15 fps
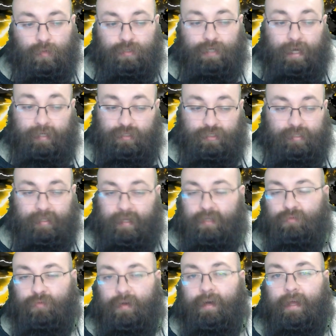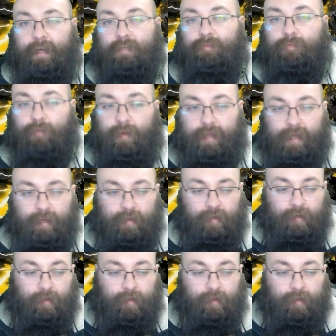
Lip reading: which I just think really is funny.